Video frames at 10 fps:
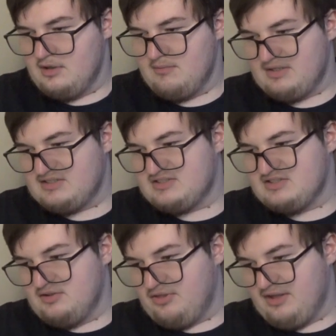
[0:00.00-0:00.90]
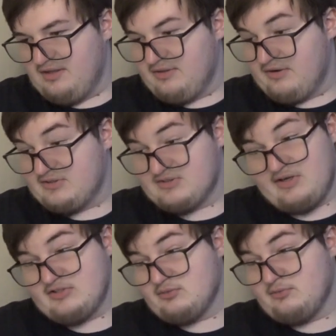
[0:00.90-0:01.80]
but I still think their
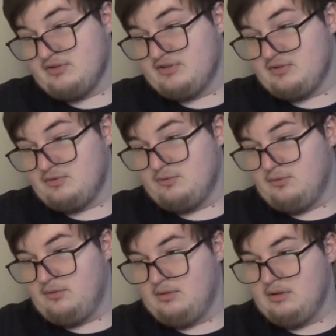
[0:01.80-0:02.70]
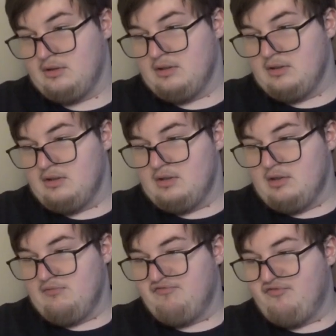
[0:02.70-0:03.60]
designs are really cool.
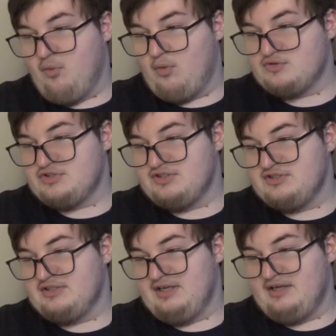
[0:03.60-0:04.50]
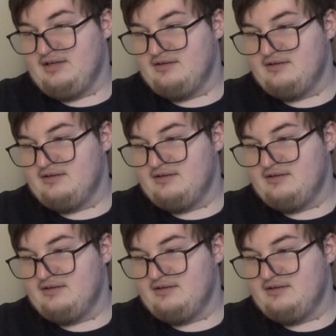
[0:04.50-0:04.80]
Unfortunately,